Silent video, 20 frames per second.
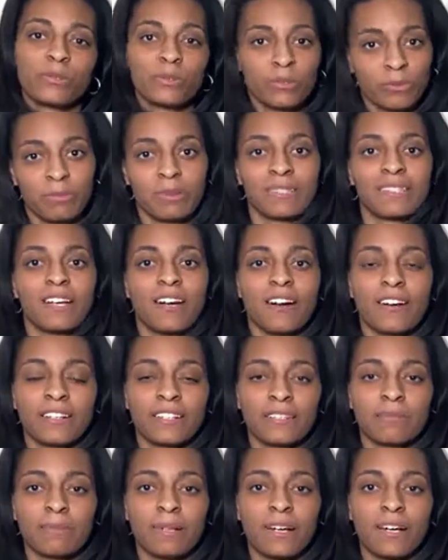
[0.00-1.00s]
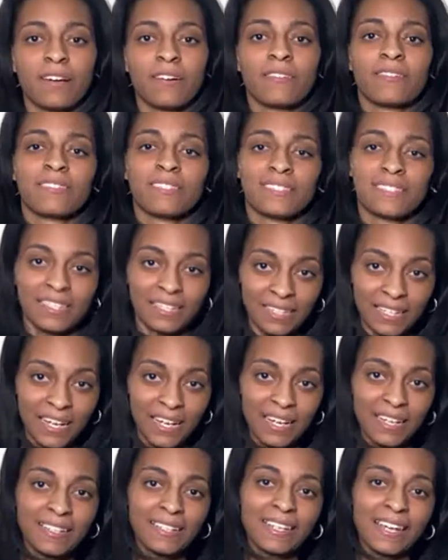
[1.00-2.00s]
be talking about the
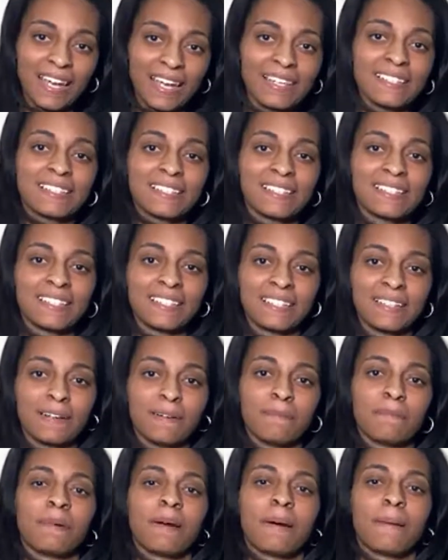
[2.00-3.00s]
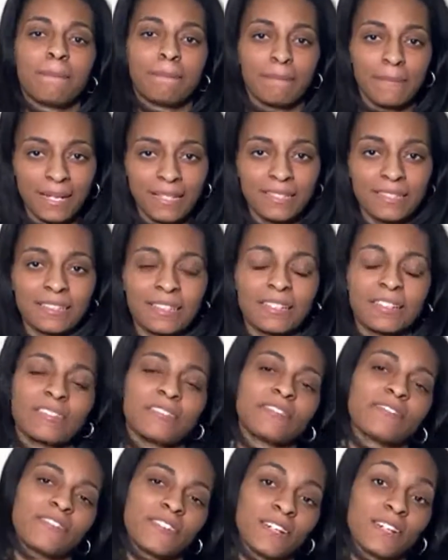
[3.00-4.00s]
TA-ACTM modulating
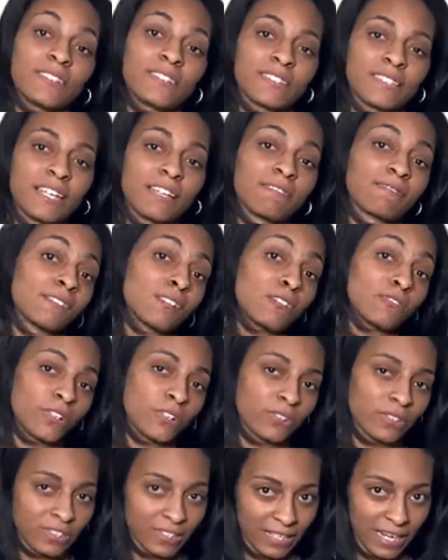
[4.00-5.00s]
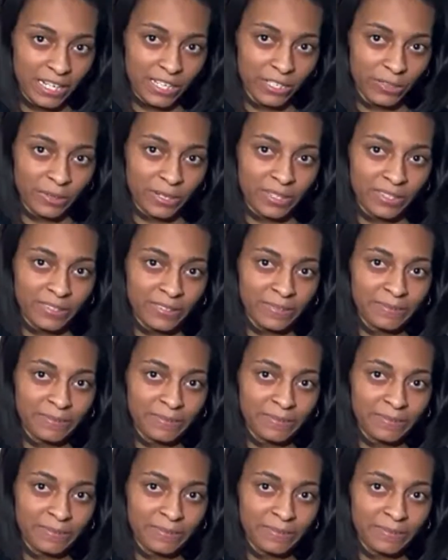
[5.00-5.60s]
fail-safe low voltage actuator.